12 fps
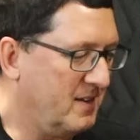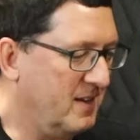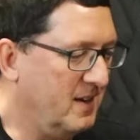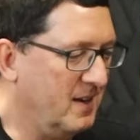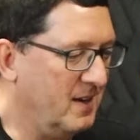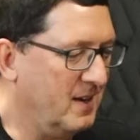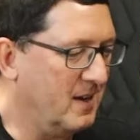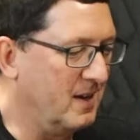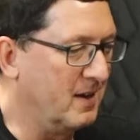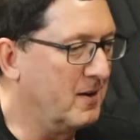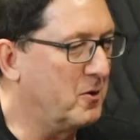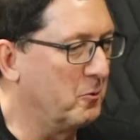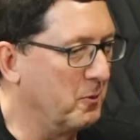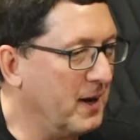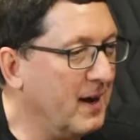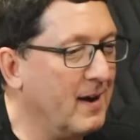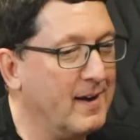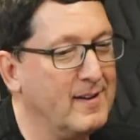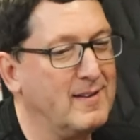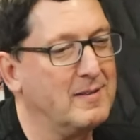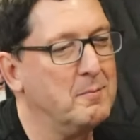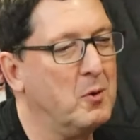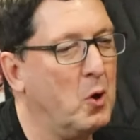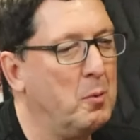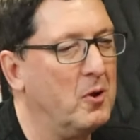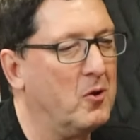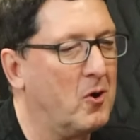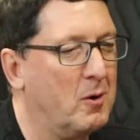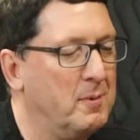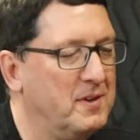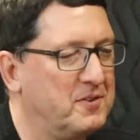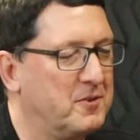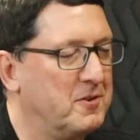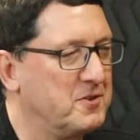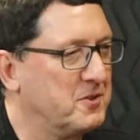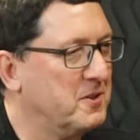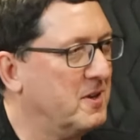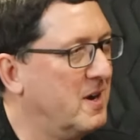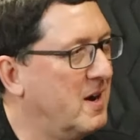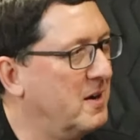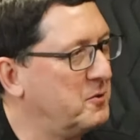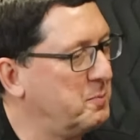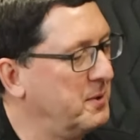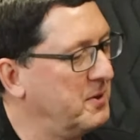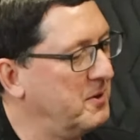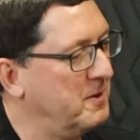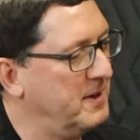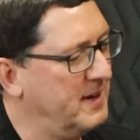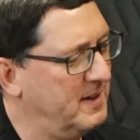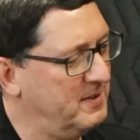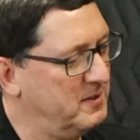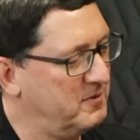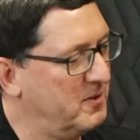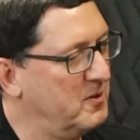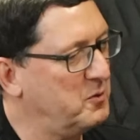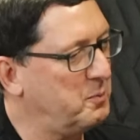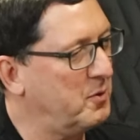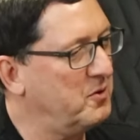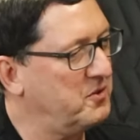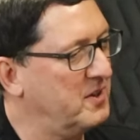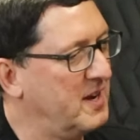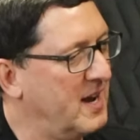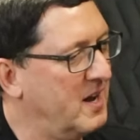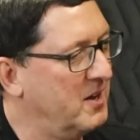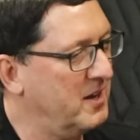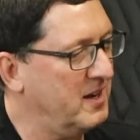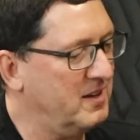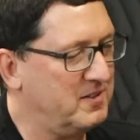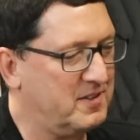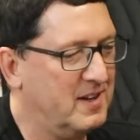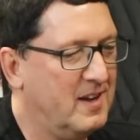in uh, Korea, Mobile Army Surgical Hospital, and it had these various yeah. personalities,